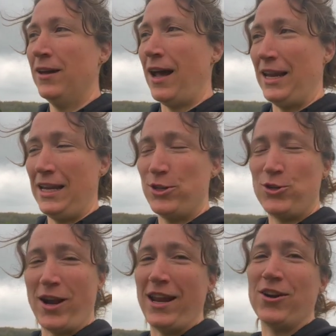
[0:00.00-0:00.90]
I need to
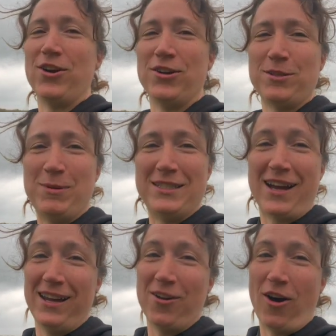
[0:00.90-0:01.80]
train her to be
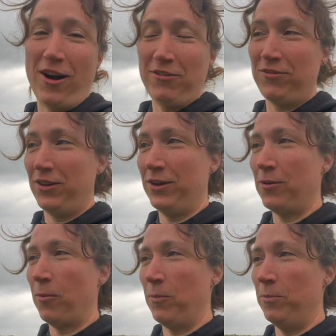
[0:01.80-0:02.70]
tied off,
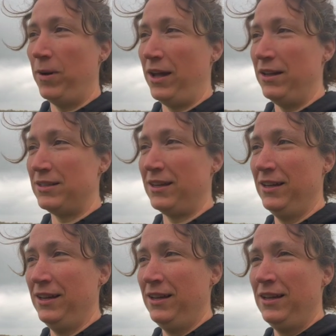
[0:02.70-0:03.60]
but
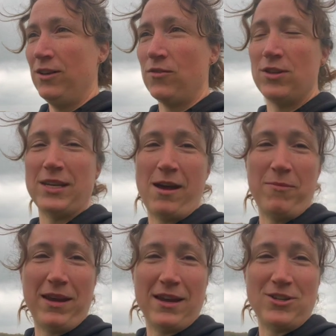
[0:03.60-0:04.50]
the time
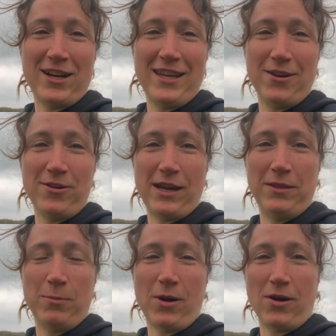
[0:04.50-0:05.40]
being I try to get her in
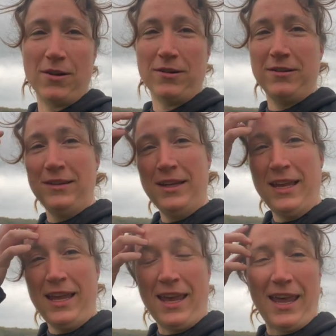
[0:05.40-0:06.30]
the barn
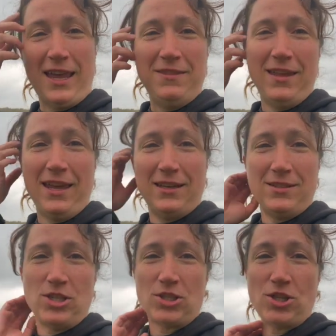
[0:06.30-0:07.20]
and then
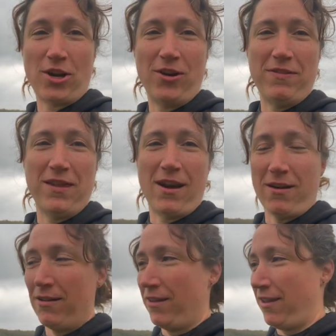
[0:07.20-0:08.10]
just shut her in
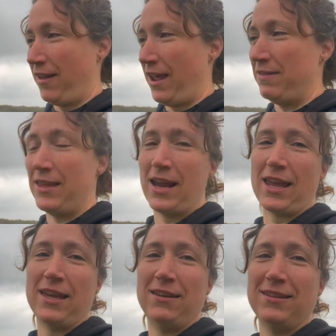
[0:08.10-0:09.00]
there and then I
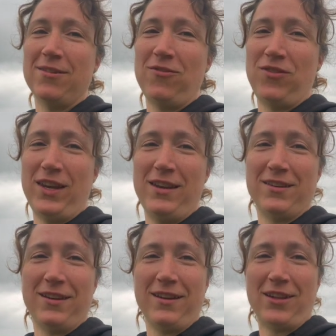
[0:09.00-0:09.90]
can feed
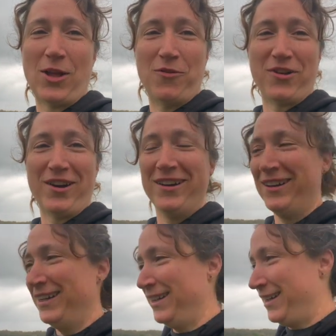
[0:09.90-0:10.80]
Clover.
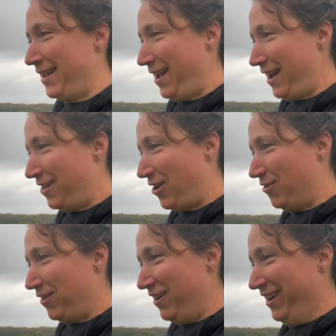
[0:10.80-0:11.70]
Hey
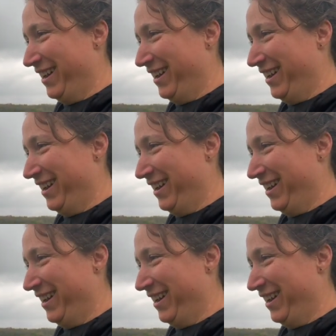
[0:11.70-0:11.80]
Clover.